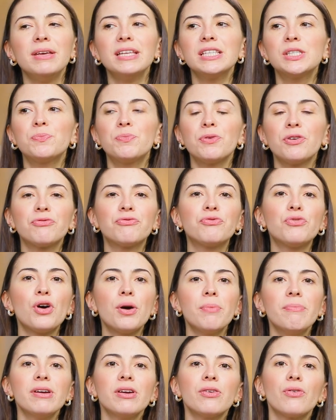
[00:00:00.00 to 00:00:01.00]
means
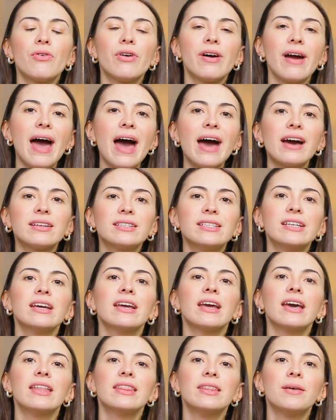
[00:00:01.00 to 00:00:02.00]
performing or
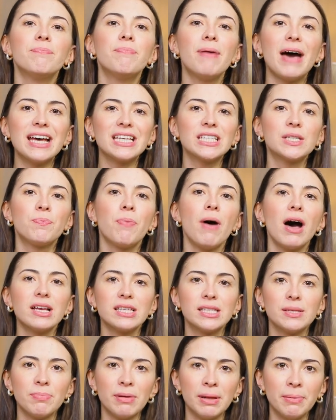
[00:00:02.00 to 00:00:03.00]
acting in the best
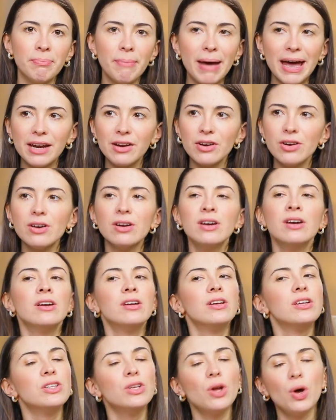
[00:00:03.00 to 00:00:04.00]
possible manner
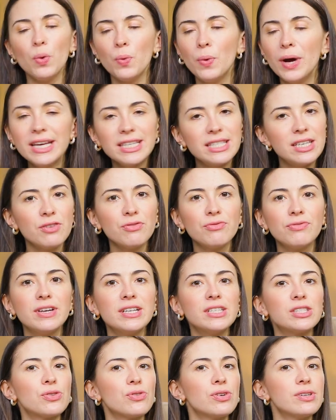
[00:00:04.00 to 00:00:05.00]
not wasting
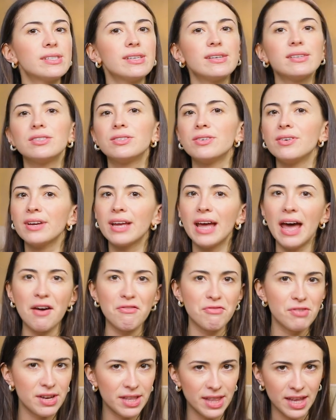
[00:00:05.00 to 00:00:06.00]
resources doing
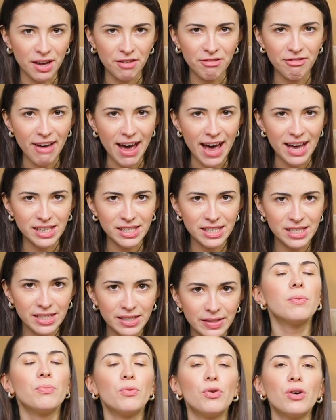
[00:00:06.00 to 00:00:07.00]
everything fast.
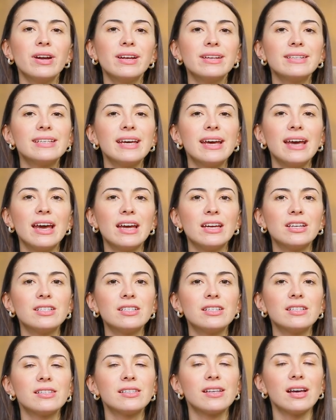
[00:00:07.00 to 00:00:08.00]
Modern day
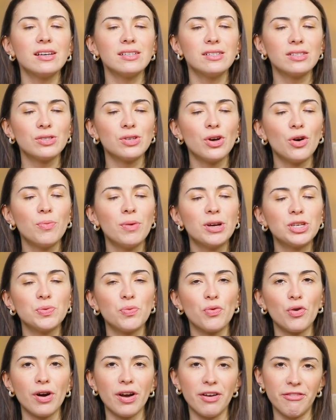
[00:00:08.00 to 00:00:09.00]
engines are so much
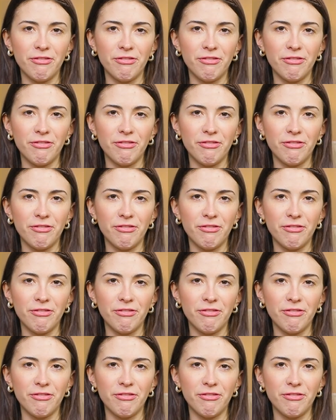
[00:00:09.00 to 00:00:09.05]
more